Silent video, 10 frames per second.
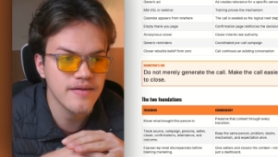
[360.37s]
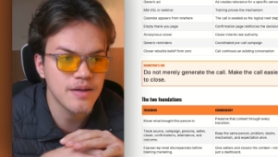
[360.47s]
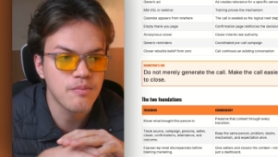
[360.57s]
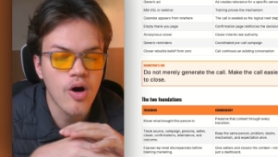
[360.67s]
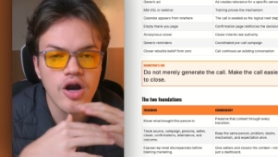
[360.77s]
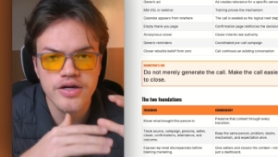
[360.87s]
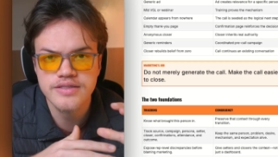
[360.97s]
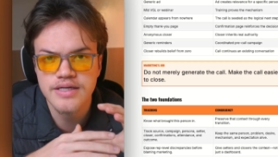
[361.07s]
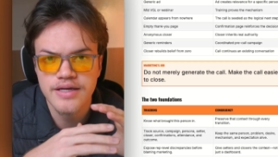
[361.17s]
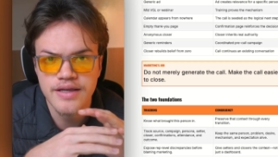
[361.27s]
in
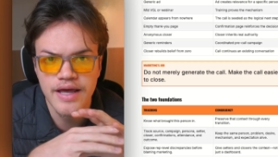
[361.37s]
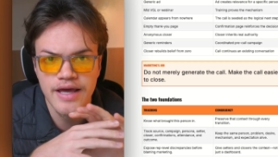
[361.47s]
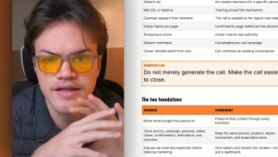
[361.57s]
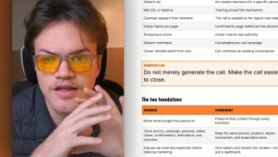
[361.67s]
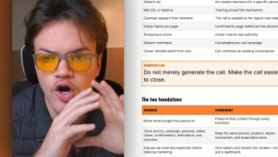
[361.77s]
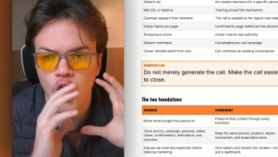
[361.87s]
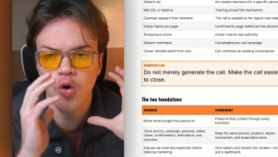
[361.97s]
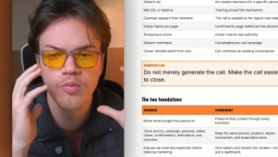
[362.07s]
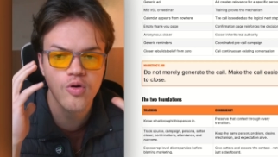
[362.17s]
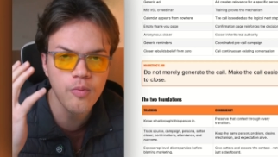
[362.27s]
marketing and the
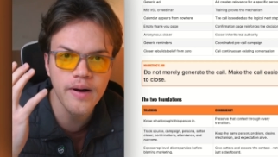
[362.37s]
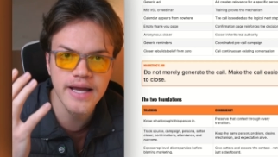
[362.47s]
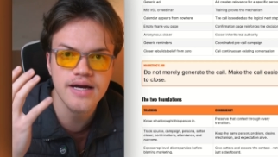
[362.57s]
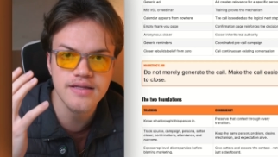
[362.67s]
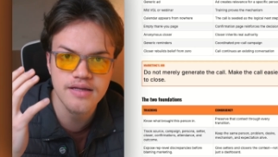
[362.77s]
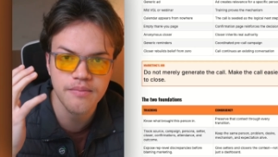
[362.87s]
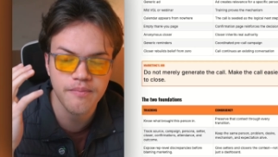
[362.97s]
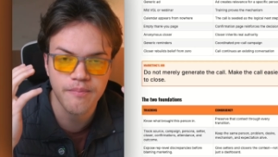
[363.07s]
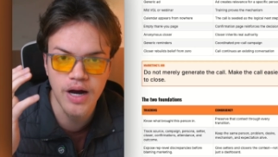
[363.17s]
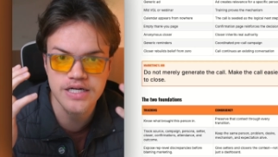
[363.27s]
whole propaganda
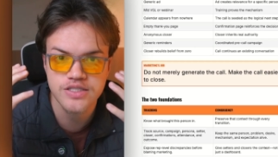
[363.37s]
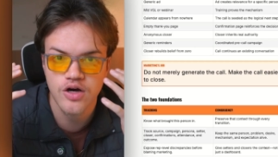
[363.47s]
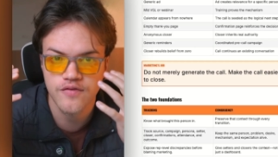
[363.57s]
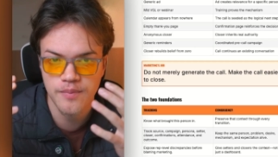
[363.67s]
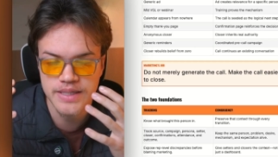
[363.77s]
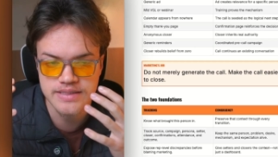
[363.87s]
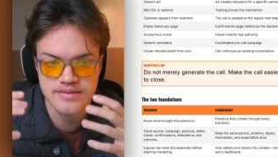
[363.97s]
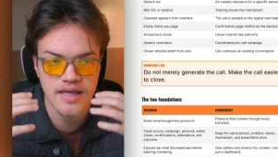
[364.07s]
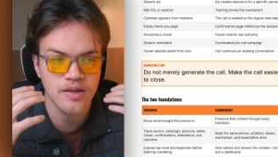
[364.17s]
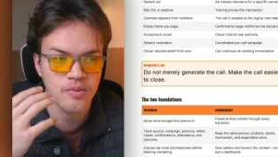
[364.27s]
part of a
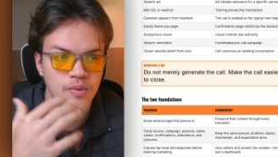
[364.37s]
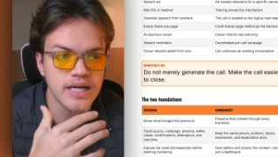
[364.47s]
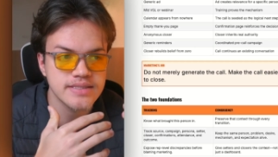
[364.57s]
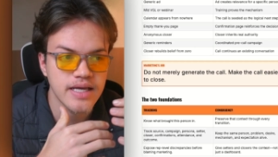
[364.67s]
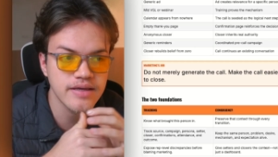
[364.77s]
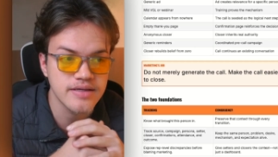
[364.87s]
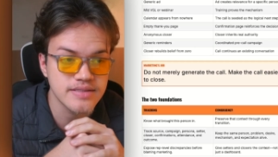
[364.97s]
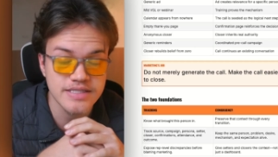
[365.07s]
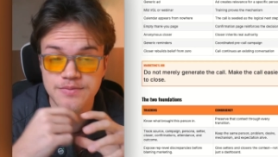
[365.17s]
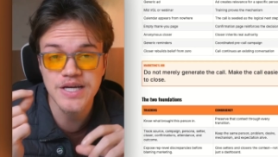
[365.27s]
business. And what I say
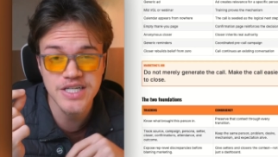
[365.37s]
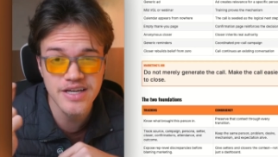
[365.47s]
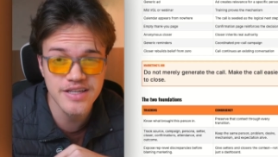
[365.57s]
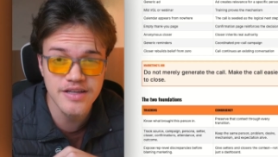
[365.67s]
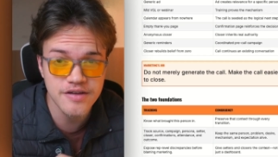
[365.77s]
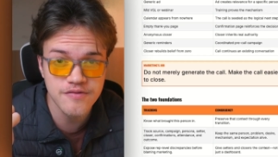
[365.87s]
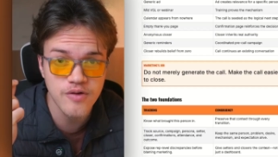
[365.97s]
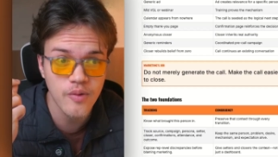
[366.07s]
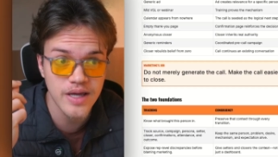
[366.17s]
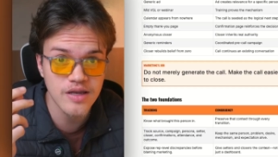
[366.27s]
is, especially in the
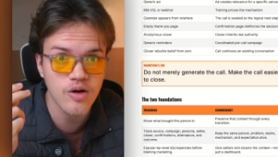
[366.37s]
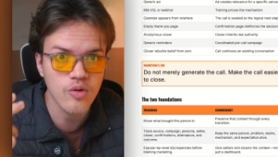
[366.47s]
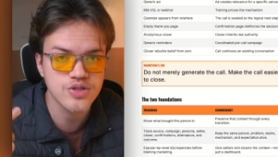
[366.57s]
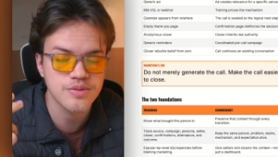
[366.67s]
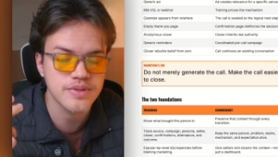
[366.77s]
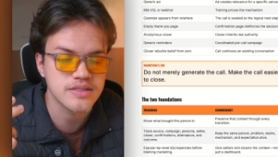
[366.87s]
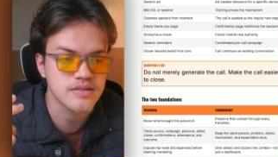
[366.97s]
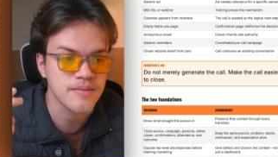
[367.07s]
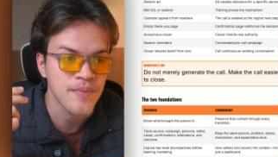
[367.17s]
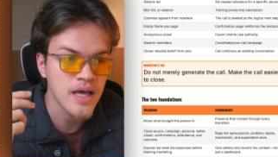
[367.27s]
info and the coaching
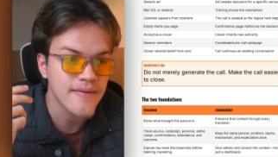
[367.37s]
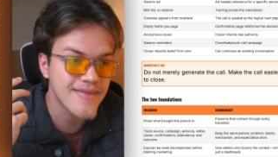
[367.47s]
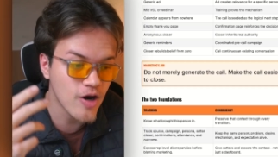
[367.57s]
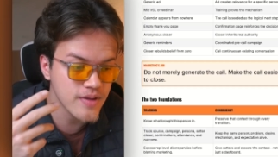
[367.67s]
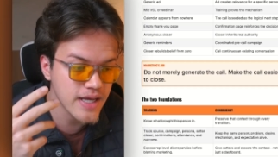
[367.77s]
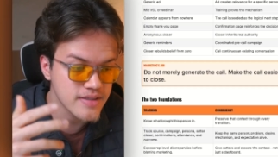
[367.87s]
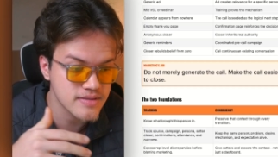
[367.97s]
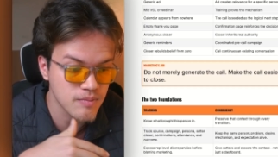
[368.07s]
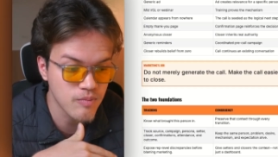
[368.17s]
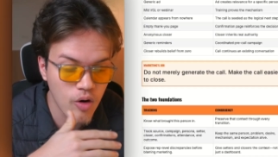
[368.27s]
business,
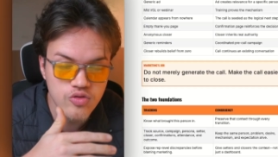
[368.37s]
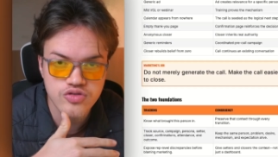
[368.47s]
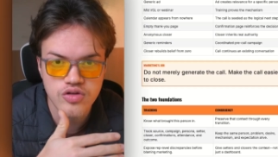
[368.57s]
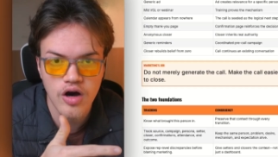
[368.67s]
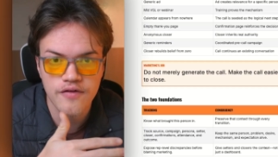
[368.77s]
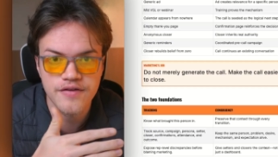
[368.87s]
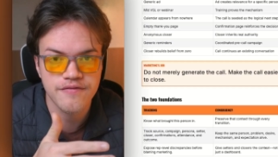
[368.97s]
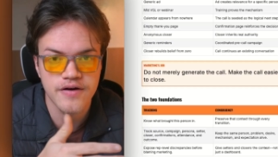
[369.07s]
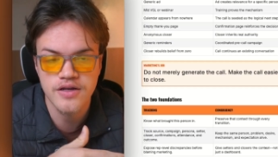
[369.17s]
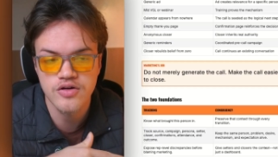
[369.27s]
nowadays, most of the
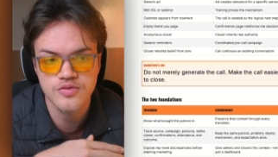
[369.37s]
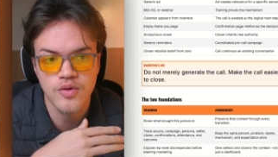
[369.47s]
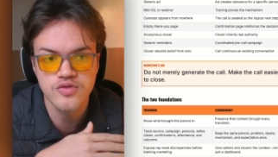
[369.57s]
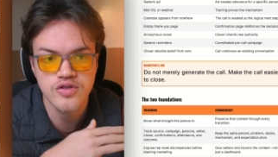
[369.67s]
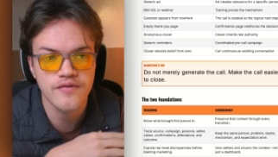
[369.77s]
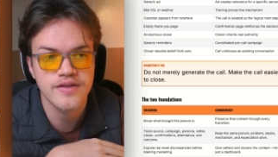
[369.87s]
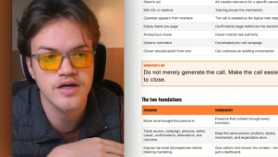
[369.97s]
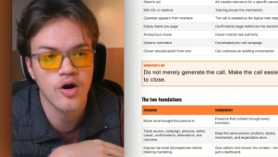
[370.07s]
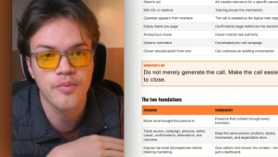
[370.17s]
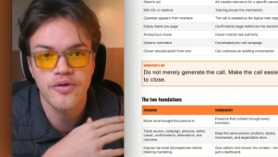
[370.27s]
funnels, most of
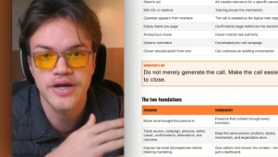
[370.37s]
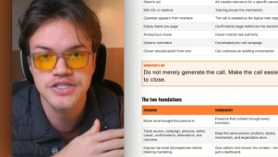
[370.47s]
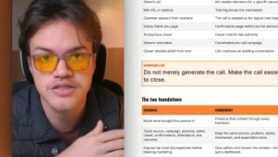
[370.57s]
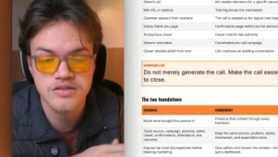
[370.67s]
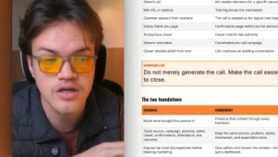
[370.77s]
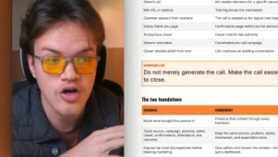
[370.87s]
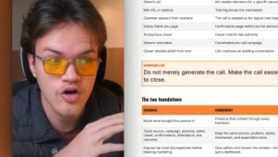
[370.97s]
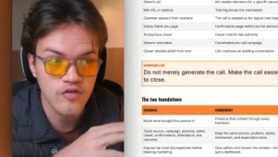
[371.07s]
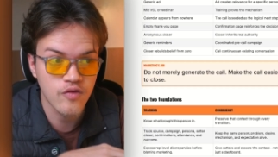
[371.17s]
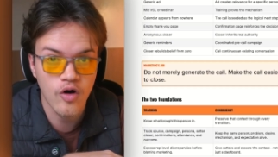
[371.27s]
the operations
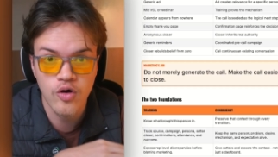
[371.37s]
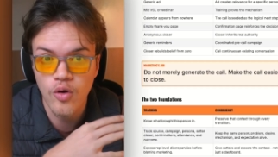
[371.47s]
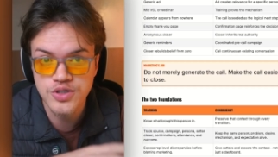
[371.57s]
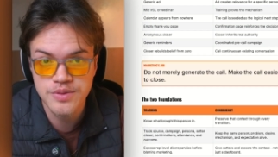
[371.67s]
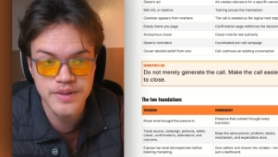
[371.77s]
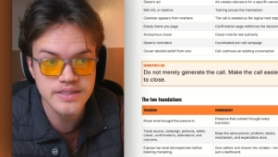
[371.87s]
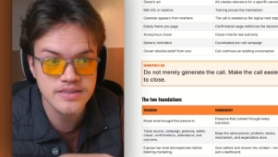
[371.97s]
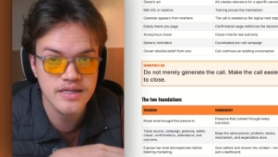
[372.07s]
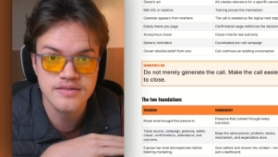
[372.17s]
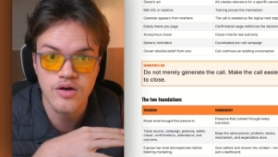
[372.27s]
for coaching
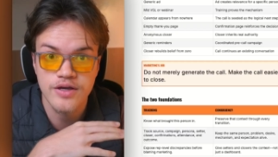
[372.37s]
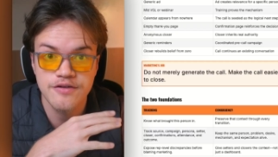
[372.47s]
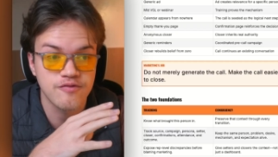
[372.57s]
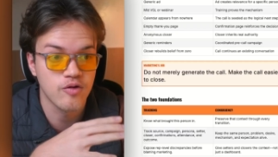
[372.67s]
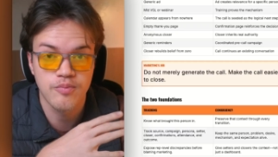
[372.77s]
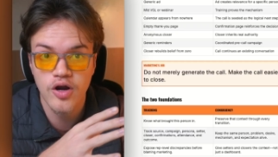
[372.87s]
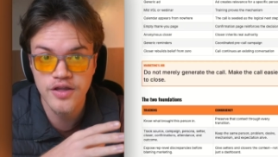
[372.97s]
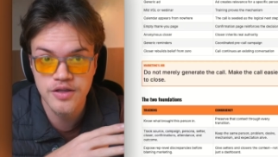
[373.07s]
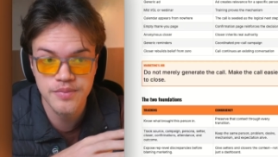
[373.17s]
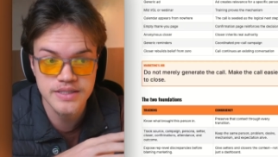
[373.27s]
business, info
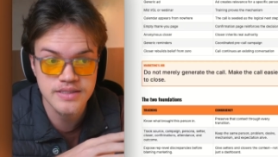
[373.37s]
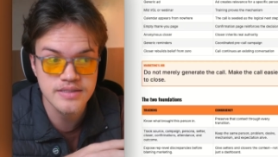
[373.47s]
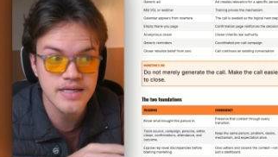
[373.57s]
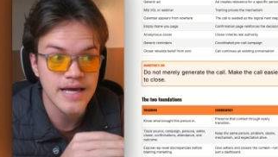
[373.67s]
product business,